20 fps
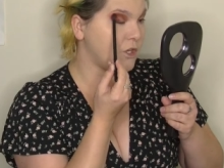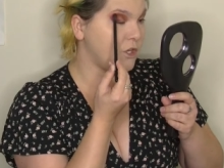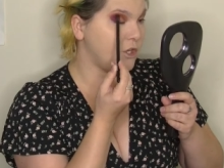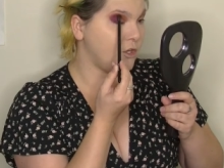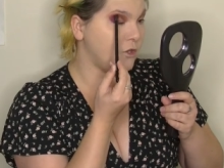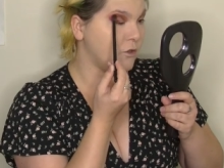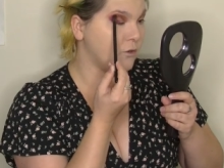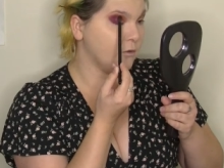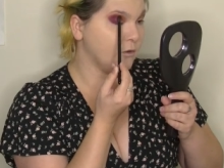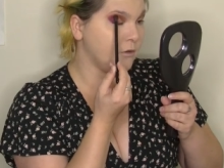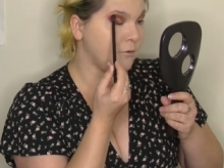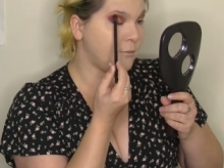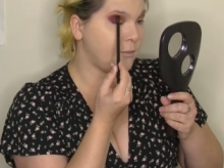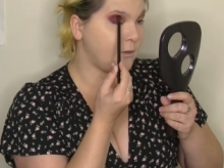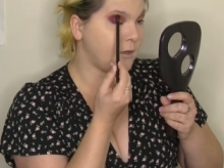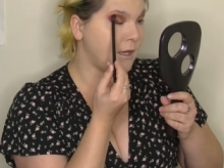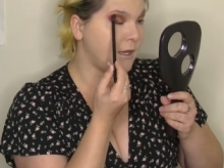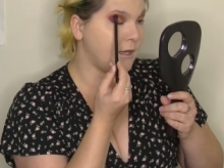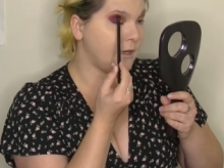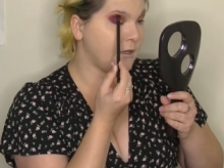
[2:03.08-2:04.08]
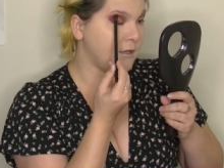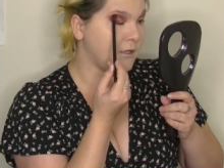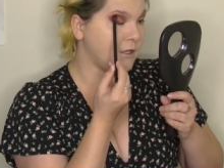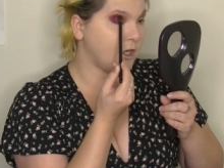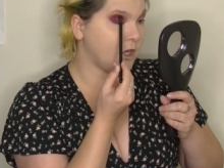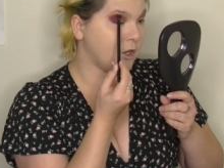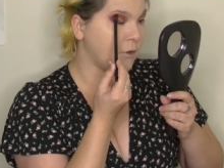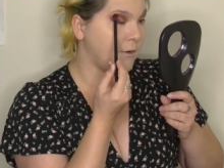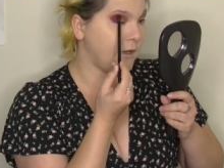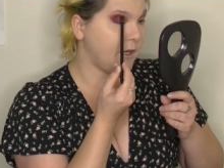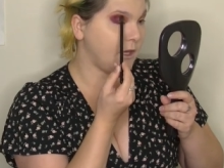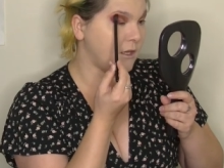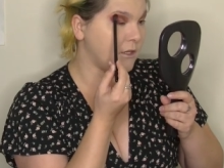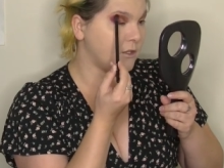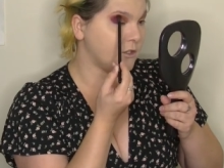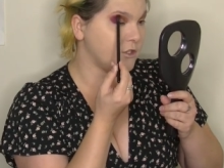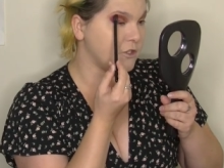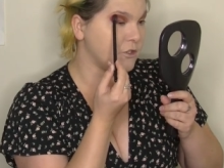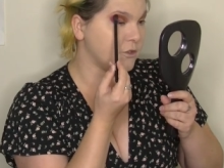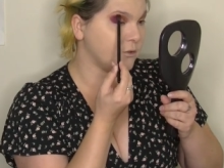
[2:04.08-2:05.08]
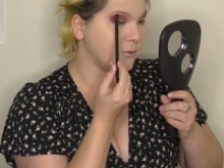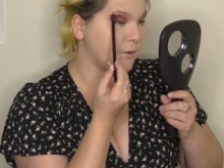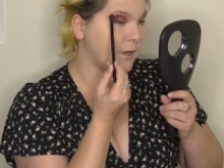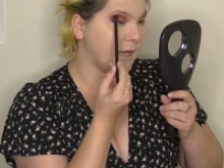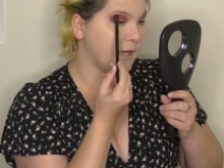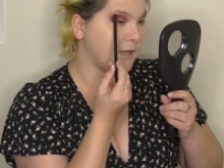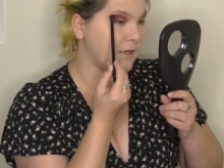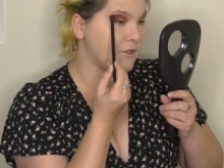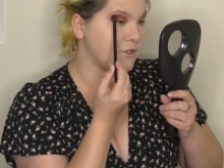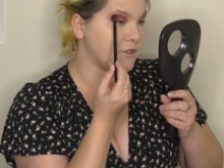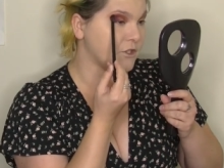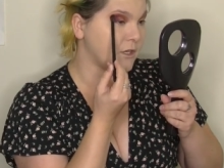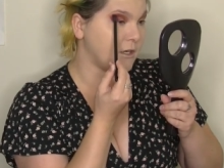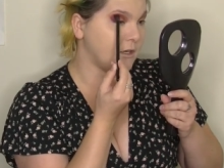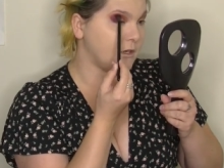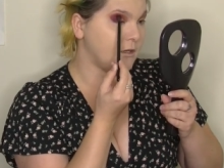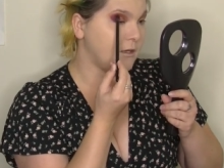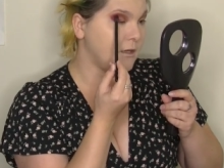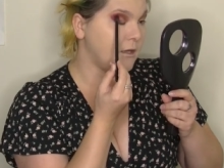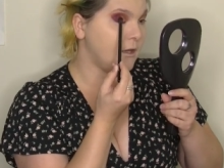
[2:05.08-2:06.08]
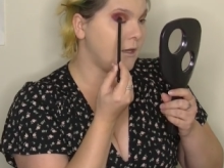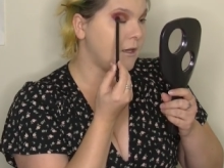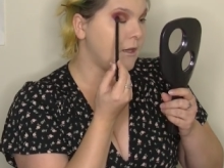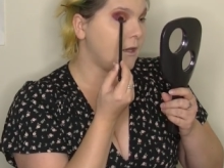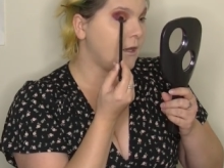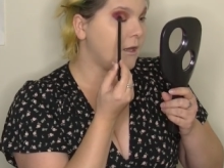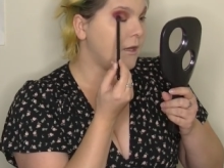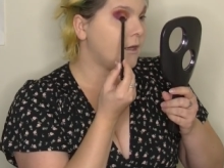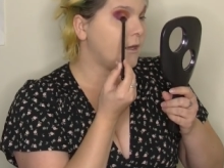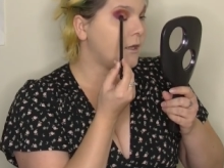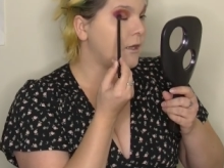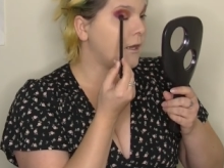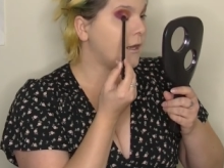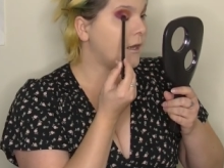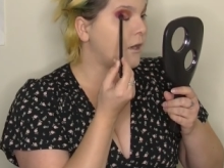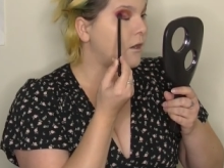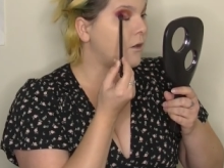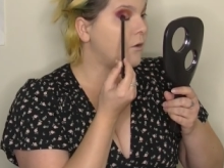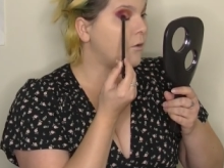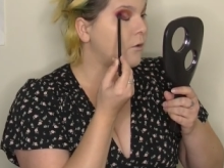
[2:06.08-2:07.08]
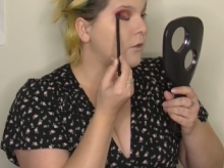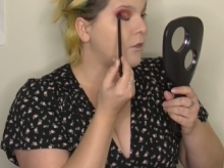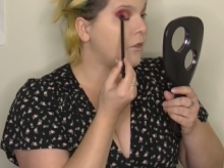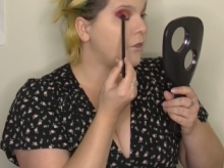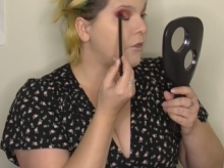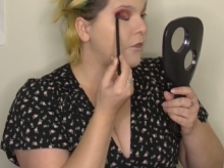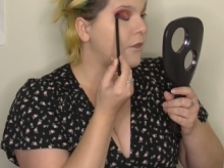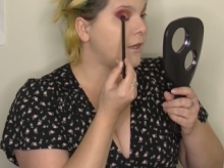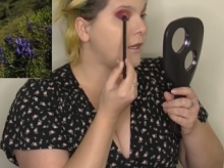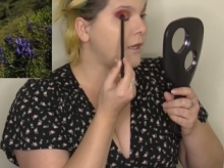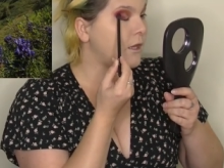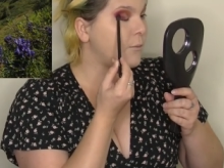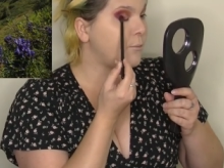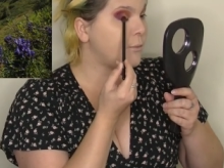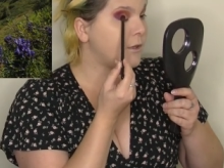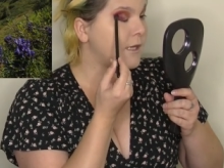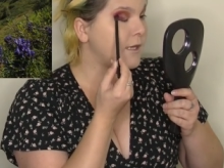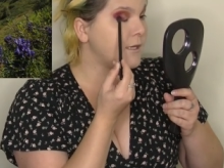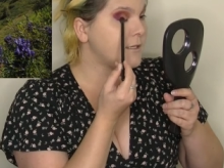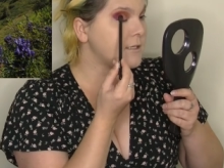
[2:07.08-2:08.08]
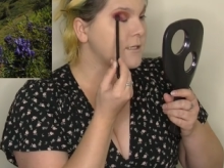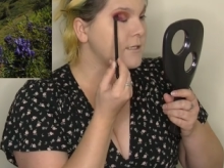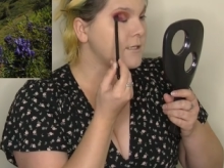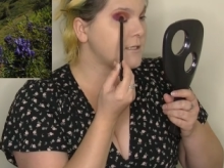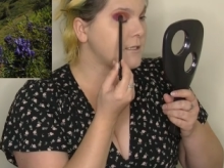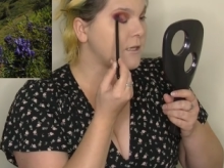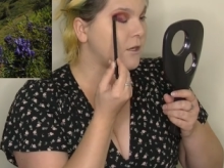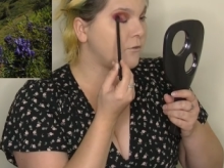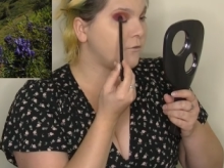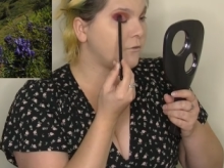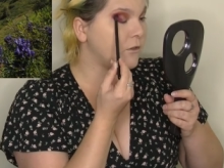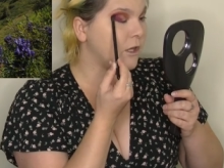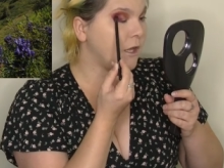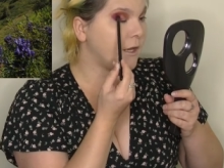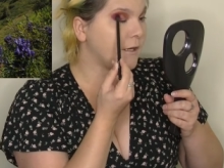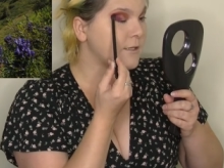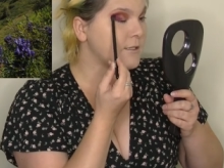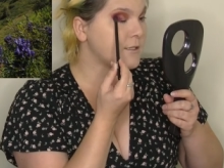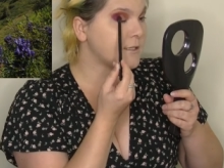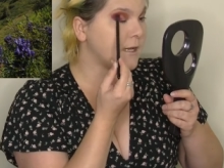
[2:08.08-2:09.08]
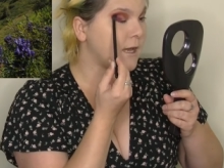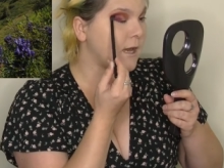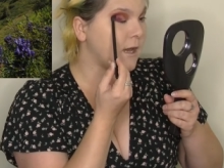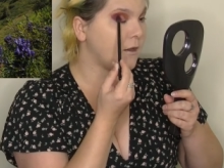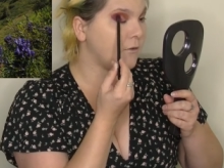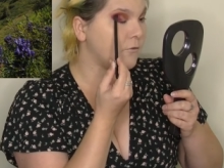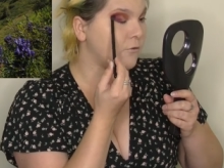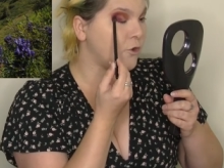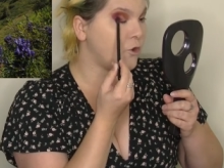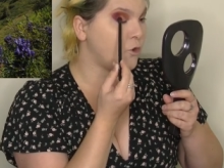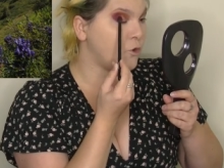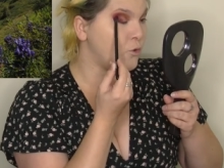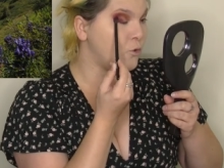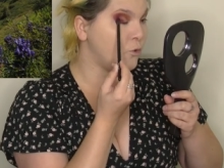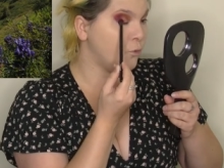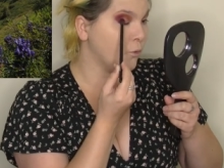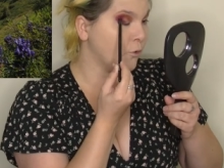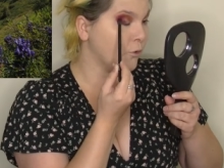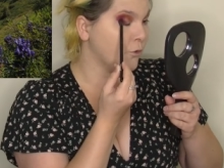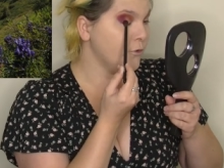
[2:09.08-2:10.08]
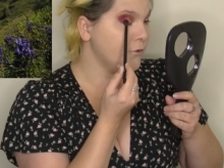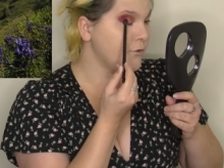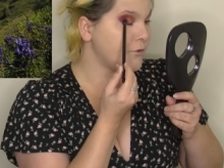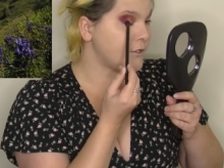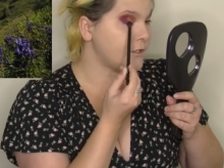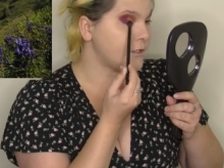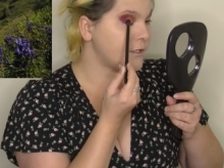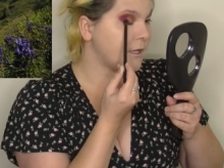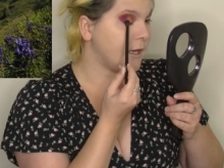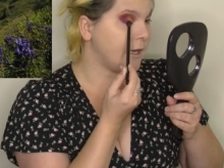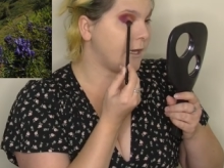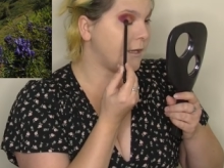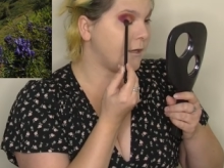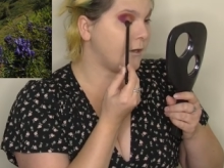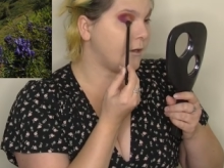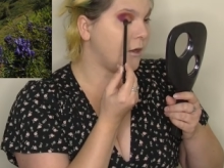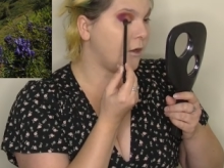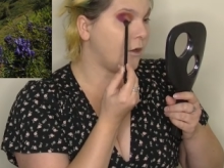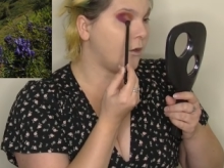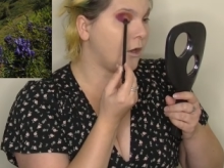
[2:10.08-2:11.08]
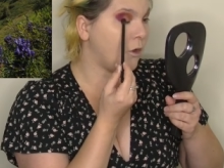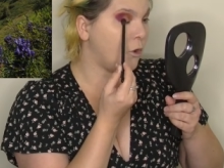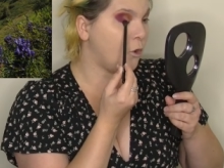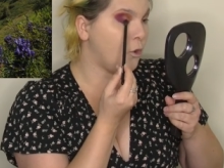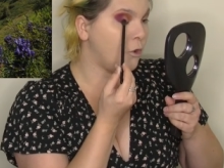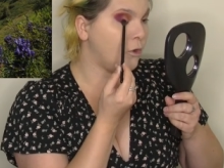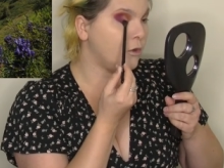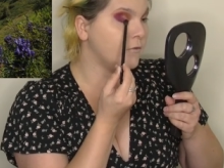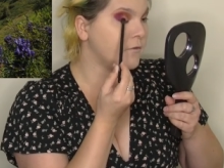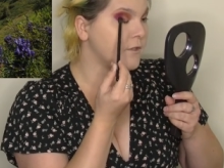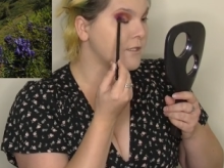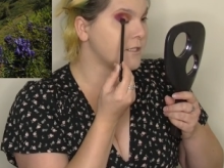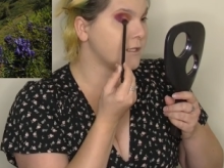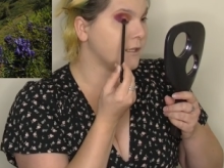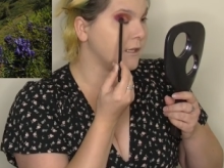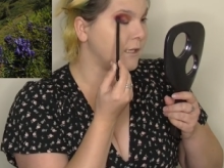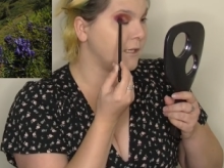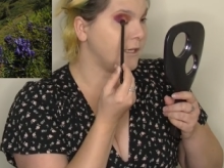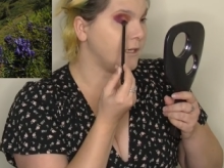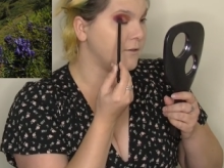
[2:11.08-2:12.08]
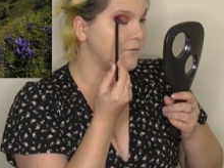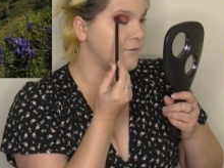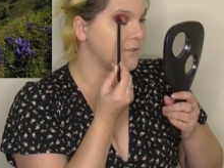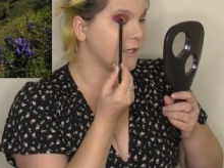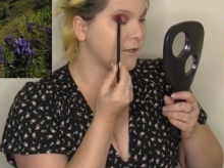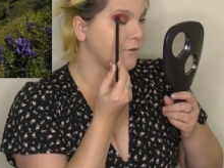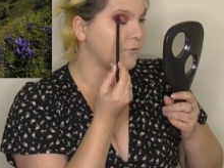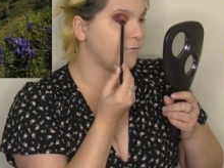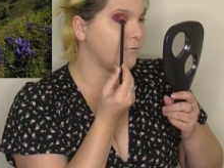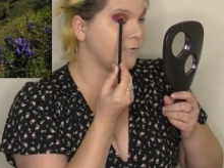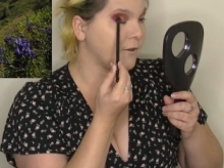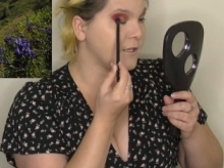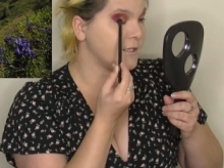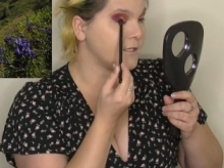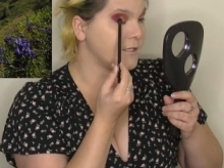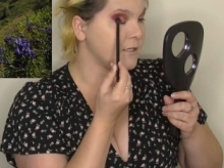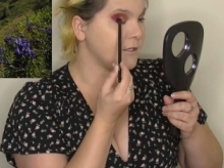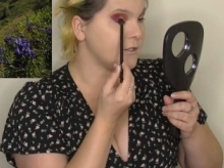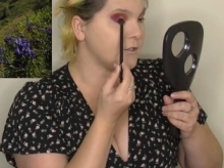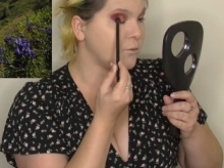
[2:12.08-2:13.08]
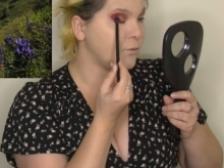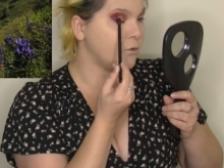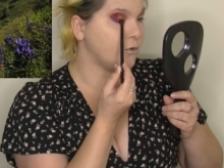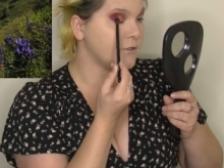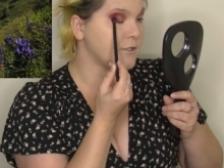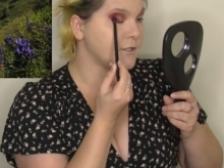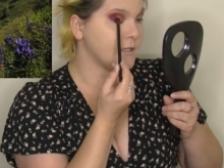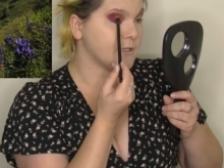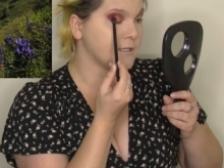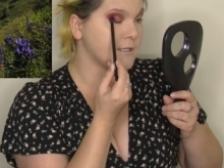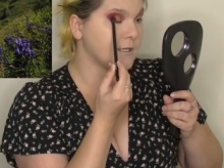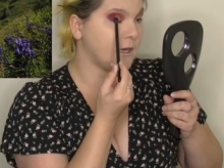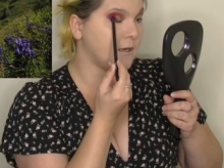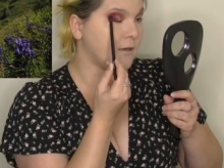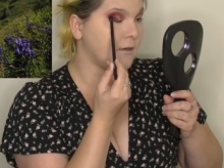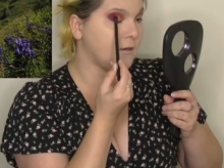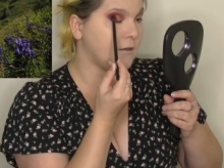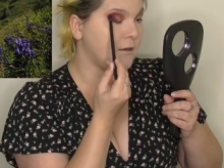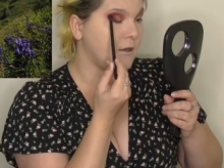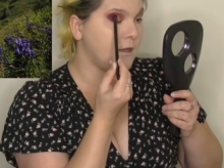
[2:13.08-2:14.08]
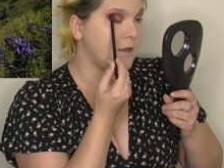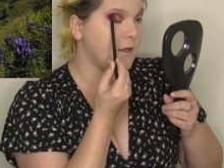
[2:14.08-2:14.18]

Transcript: Europe and going into Asia. Now, the plant itself likes to have cool roots and all of its leaves like facing towards the sun.